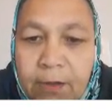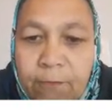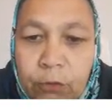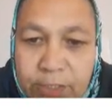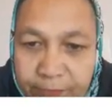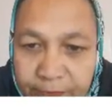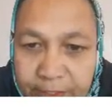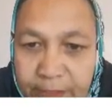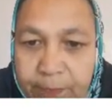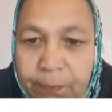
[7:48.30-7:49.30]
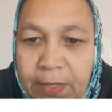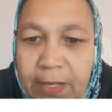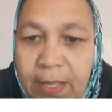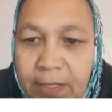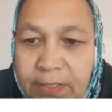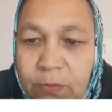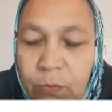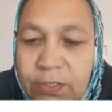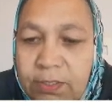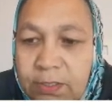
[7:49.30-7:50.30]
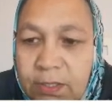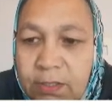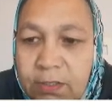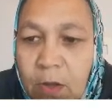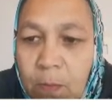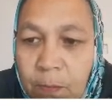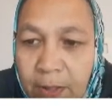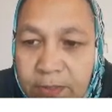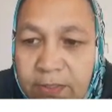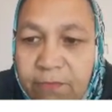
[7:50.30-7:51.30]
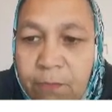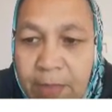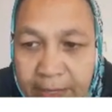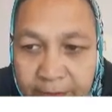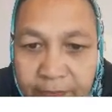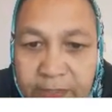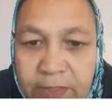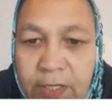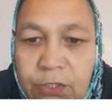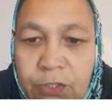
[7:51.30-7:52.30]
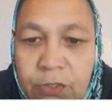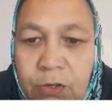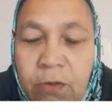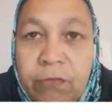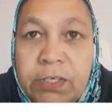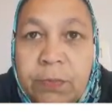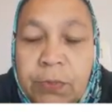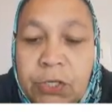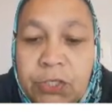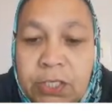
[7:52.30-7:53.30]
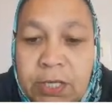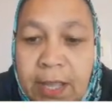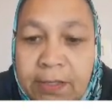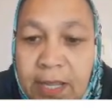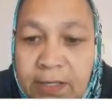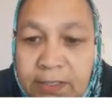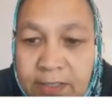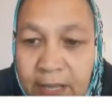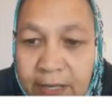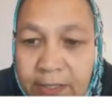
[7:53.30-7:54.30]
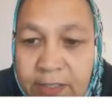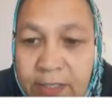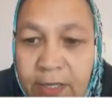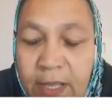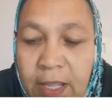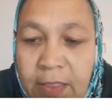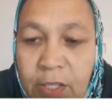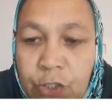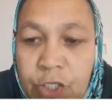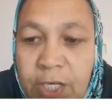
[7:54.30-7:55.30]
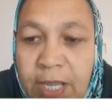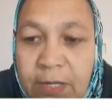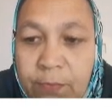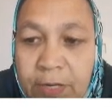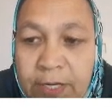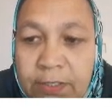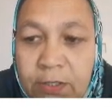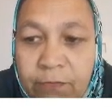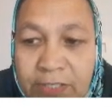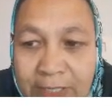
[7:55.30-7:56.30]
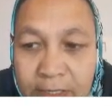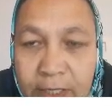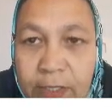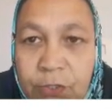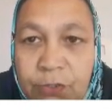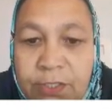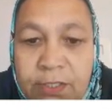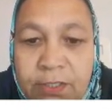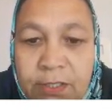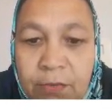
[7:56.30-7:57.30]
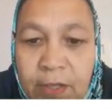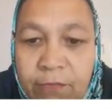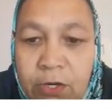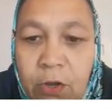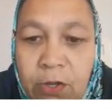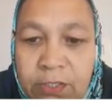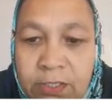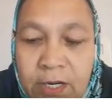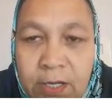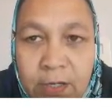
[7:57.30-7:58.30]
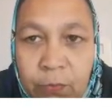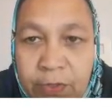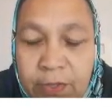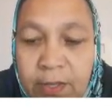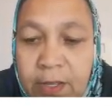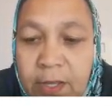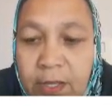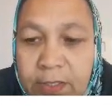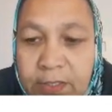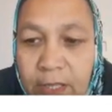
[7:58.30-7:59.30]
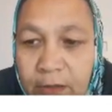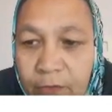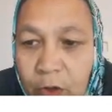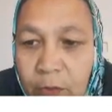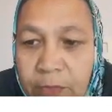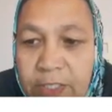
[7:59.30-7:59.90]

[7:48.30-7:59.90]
For Tiffany, cutting was a secret compulsive manifestation of the depression and anxiety that she and millions of teenagers in South Africa are struggling with. Self-harm